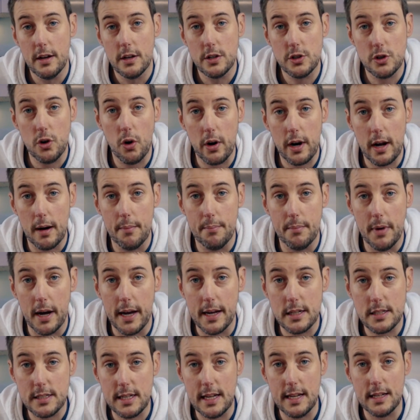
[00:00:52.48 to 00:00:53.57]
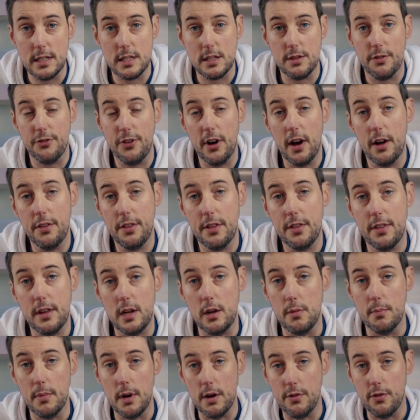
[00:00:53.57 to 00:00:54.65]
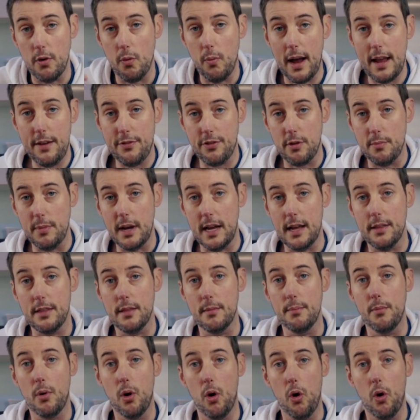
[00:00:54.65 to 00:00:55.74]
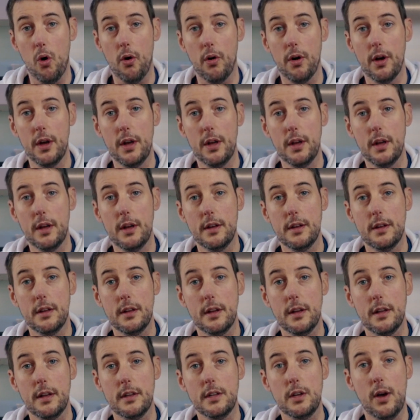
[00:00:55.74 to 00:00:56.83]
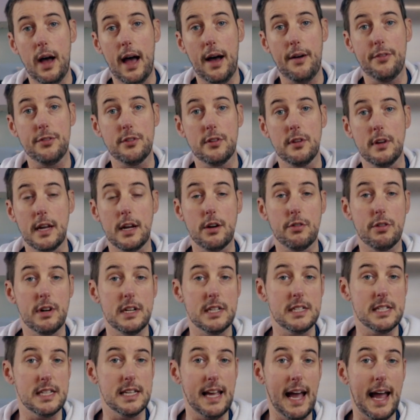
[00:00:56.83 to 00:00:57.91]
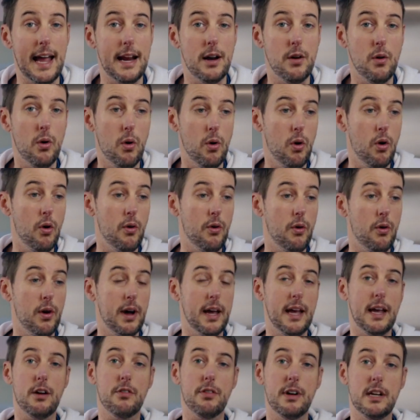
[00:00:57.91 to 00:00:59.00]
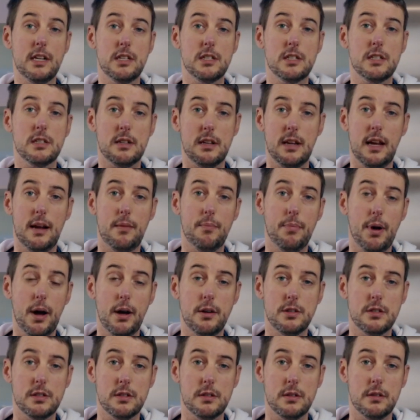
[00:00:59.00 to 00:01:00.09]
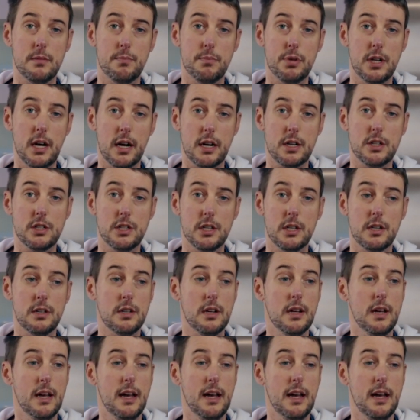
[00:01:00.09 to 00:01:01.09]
shotgun mics is the further that you move away from it, the more you have to increase the gain or increase in post-production,